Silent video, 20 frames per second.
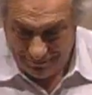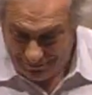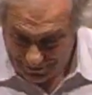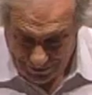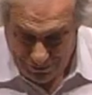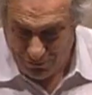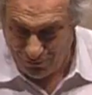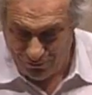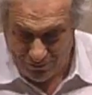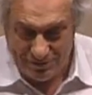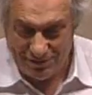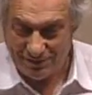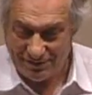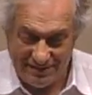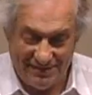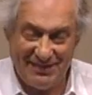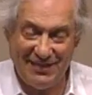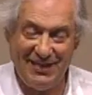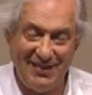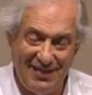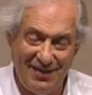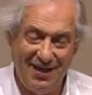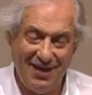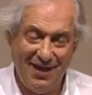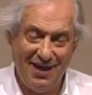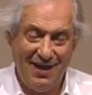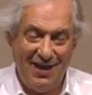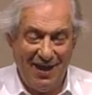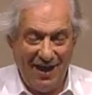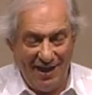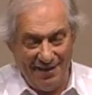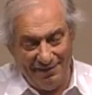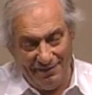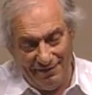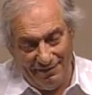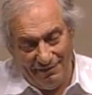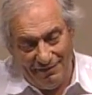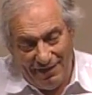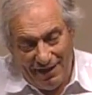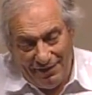use or see,
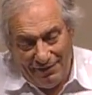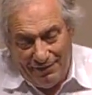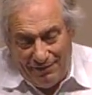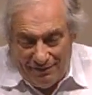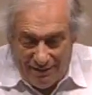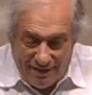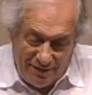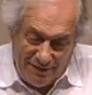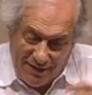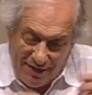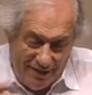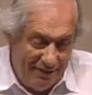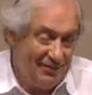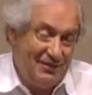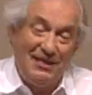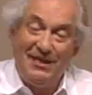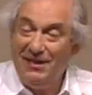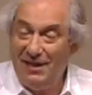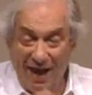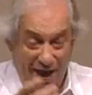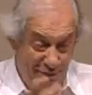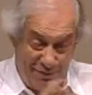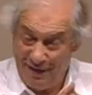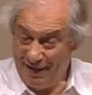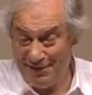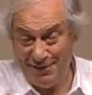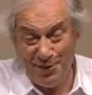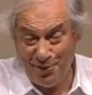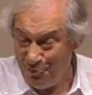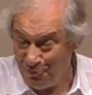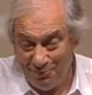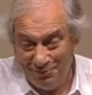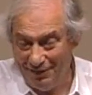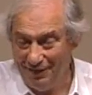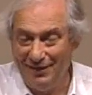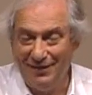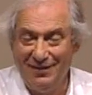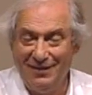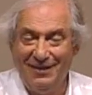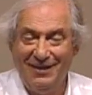and, and, and they see how they do.
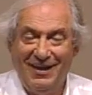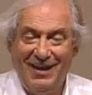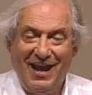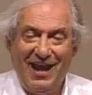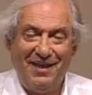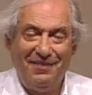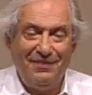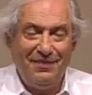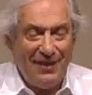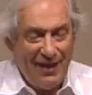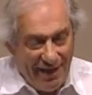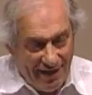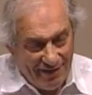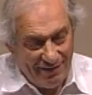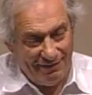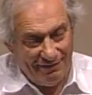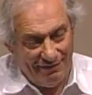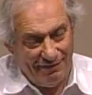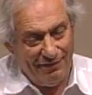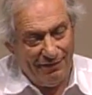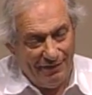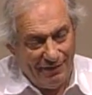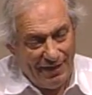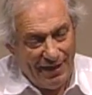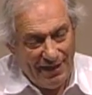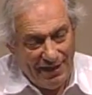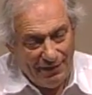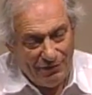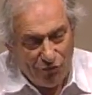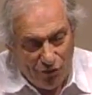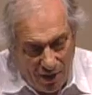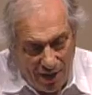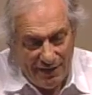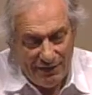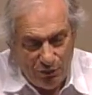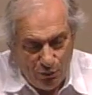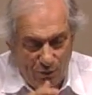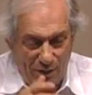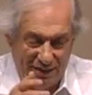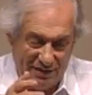And then they try
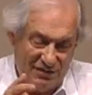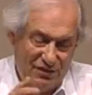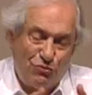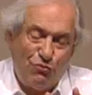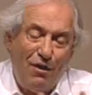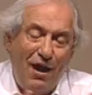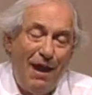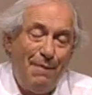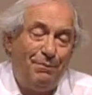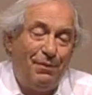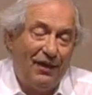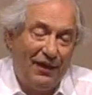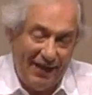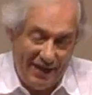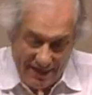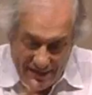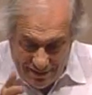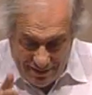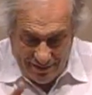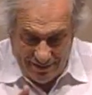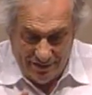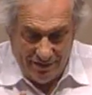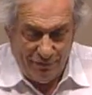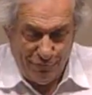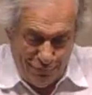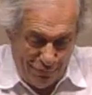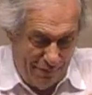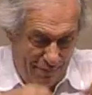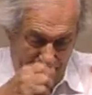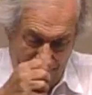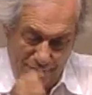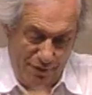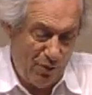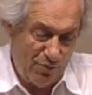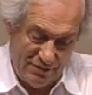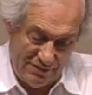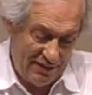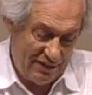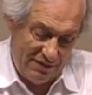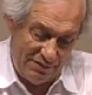to extrapolate from
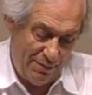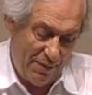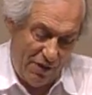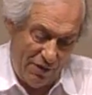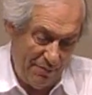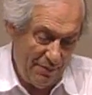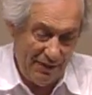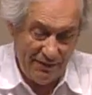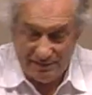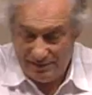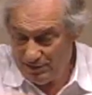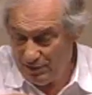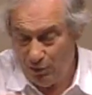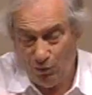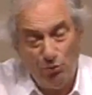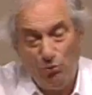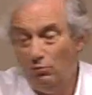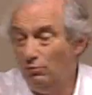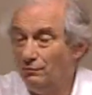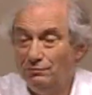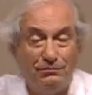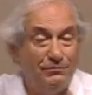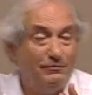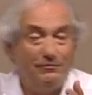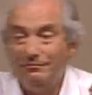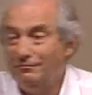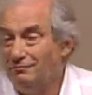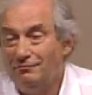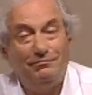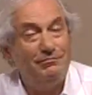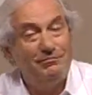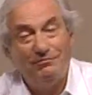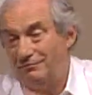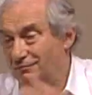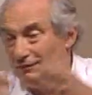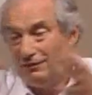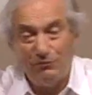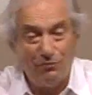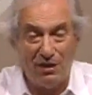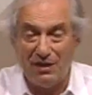those experiments to
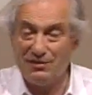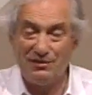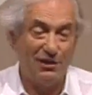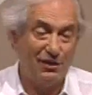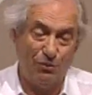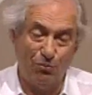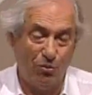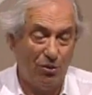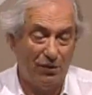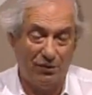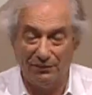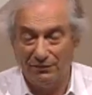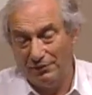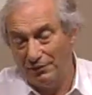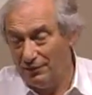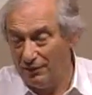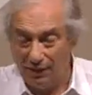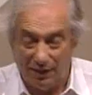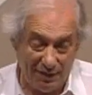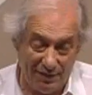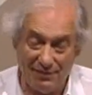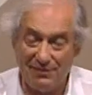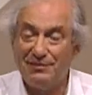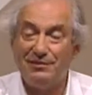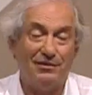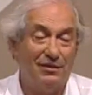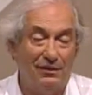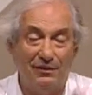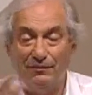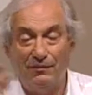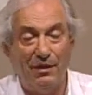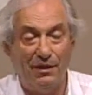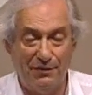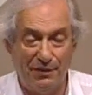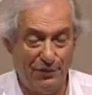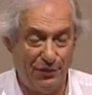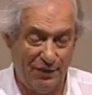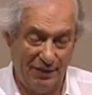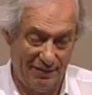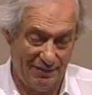the rest of the world, to us, to
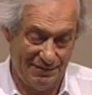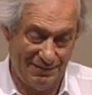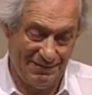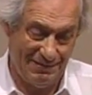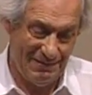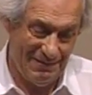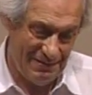other things.